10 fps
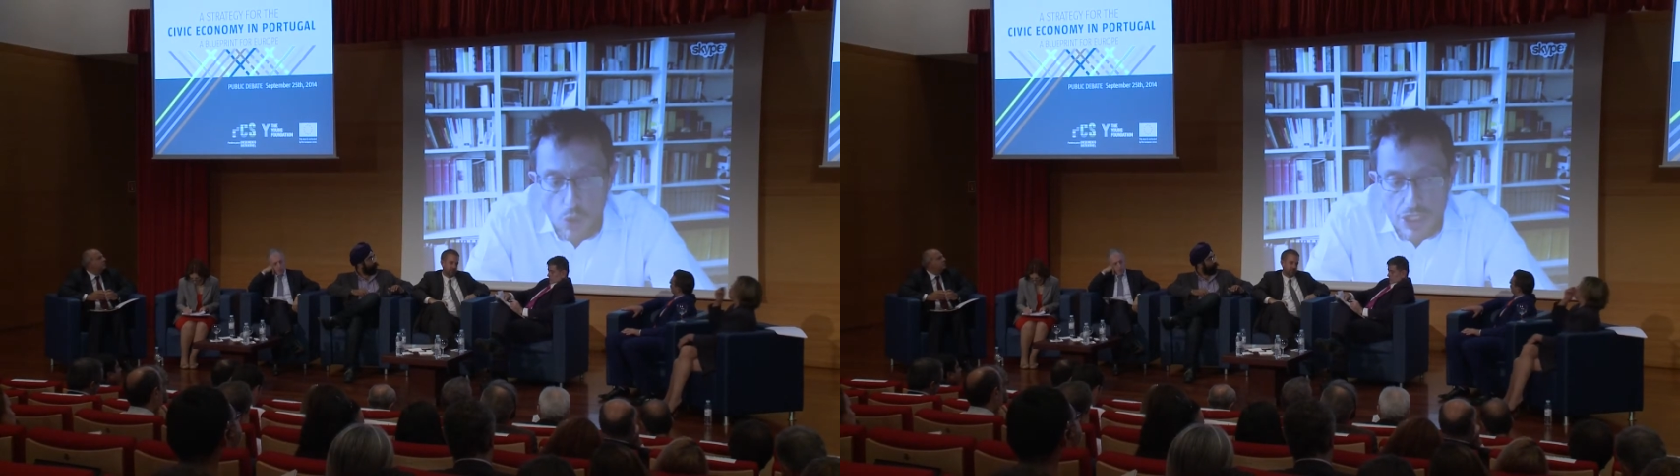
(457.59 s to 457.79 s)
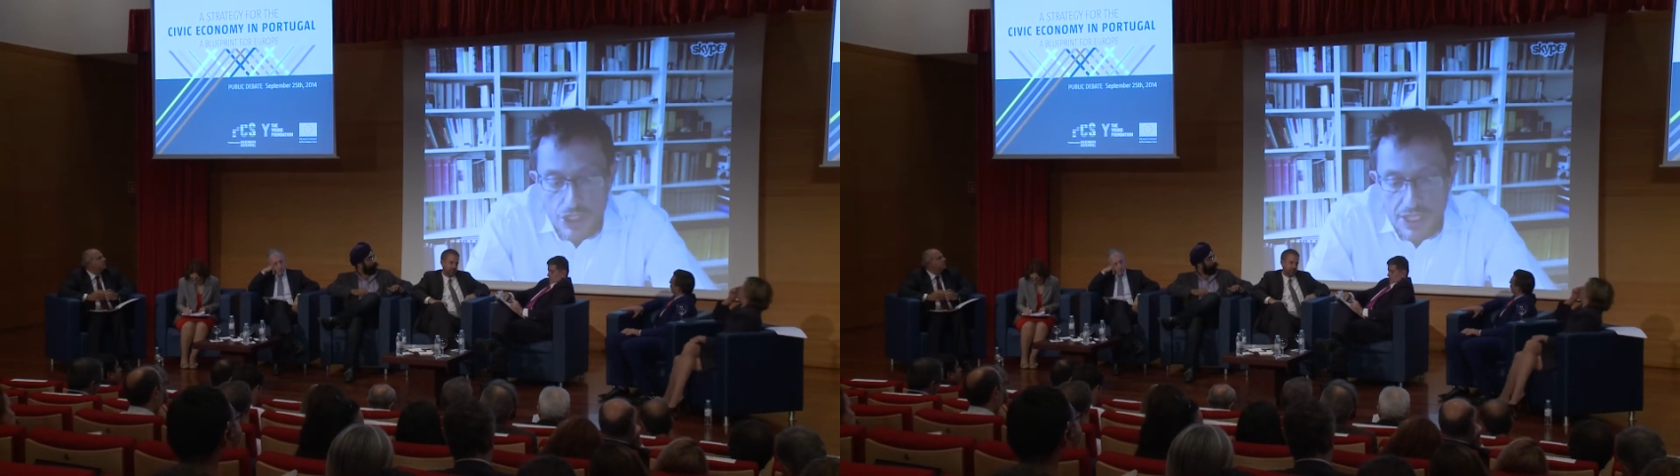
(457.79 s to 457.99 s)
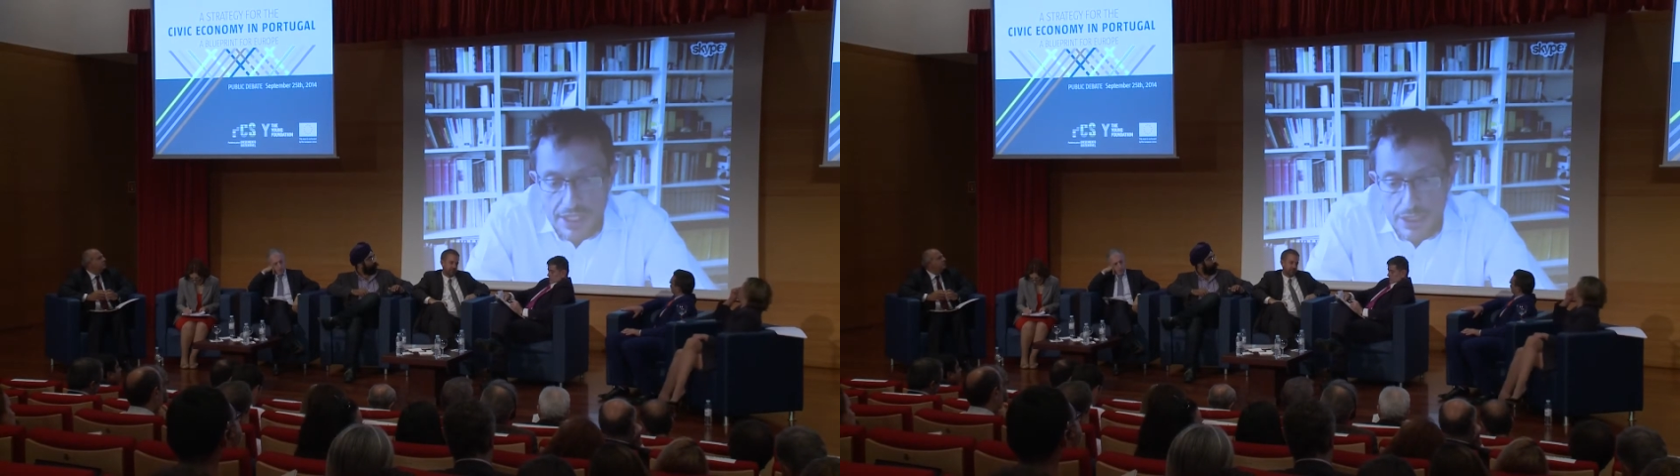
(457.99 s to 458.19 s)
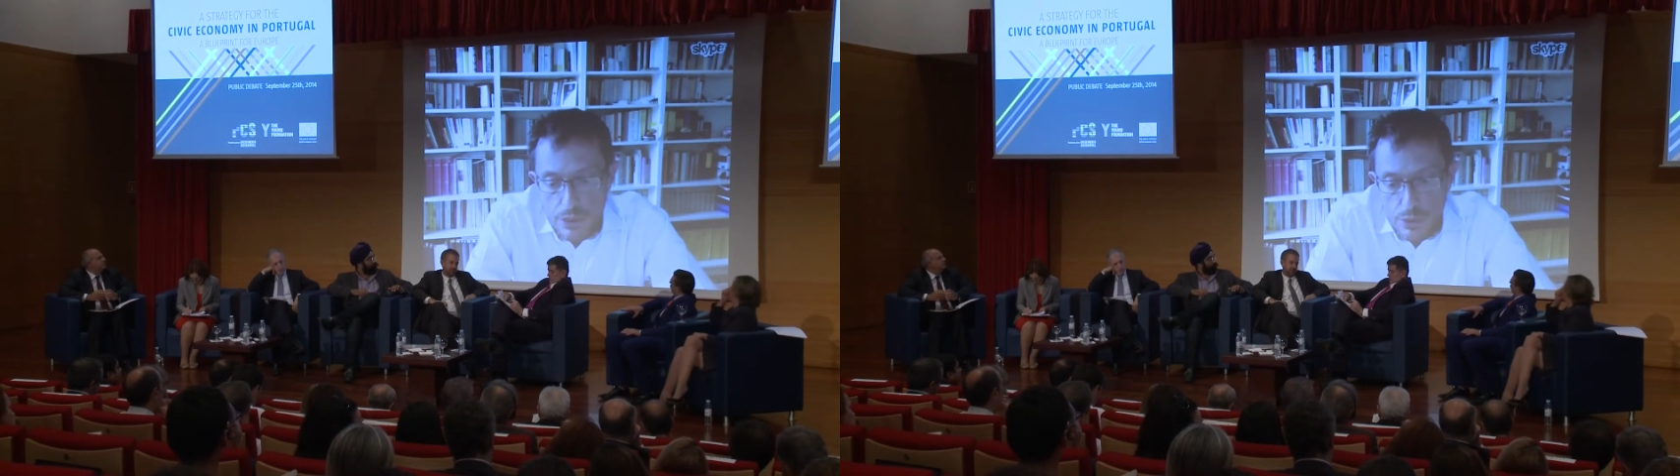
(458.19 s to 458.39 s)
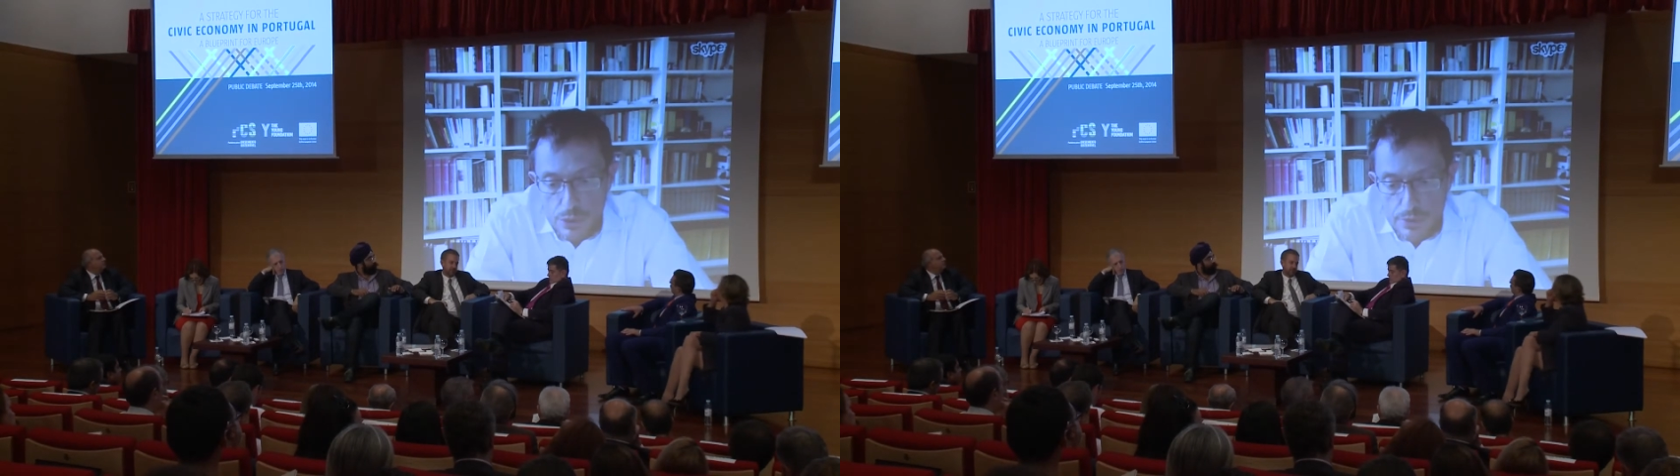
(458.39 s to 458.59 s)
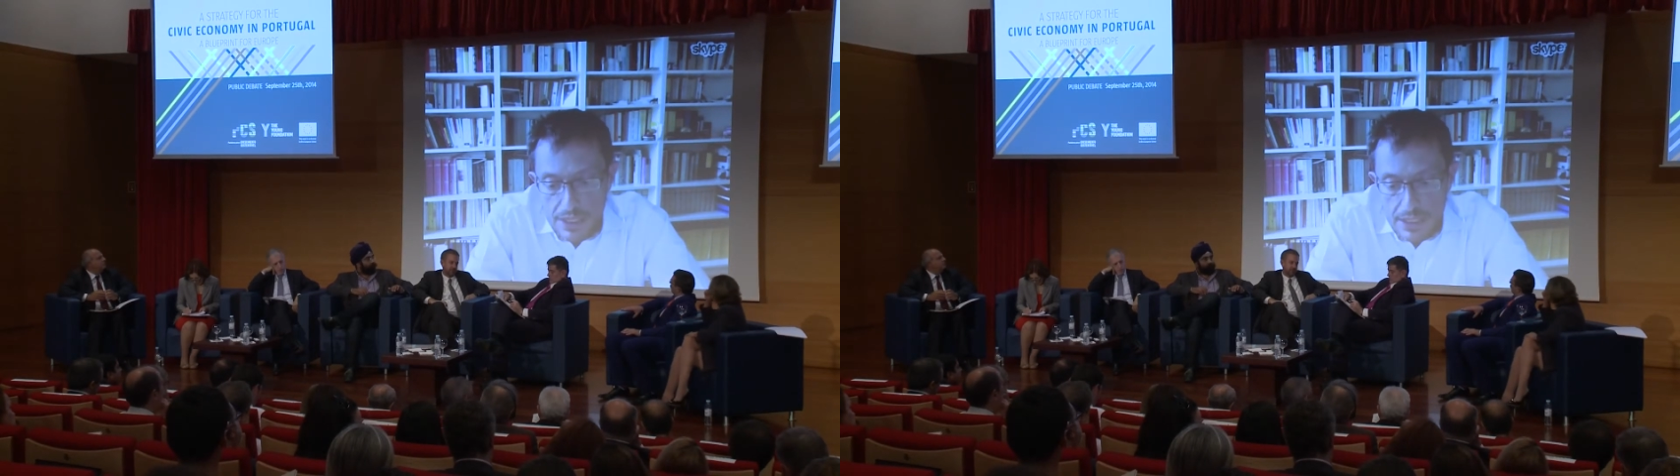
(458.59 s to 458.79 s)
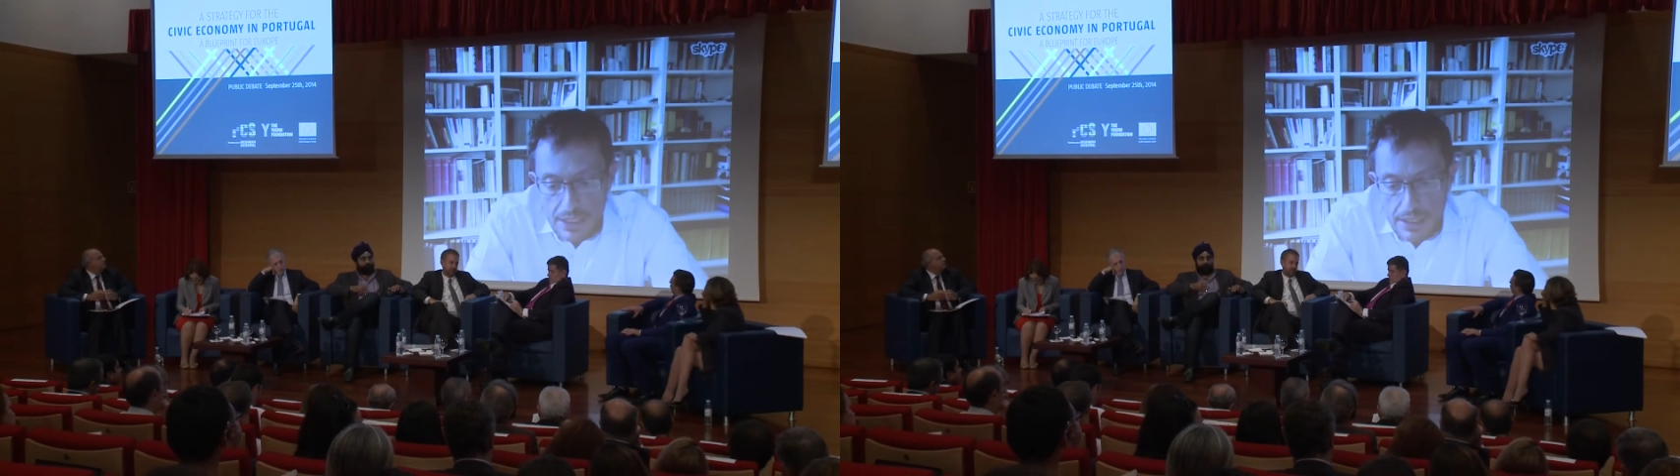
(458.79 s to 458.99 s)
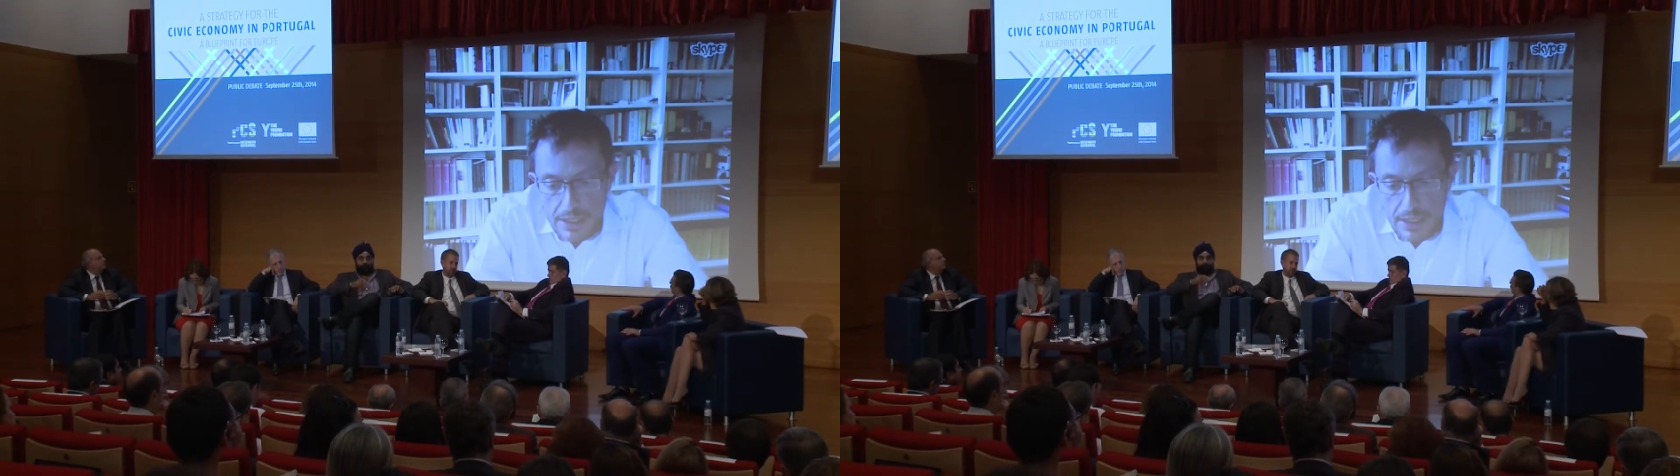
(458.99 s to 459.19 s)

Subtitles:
agenda to be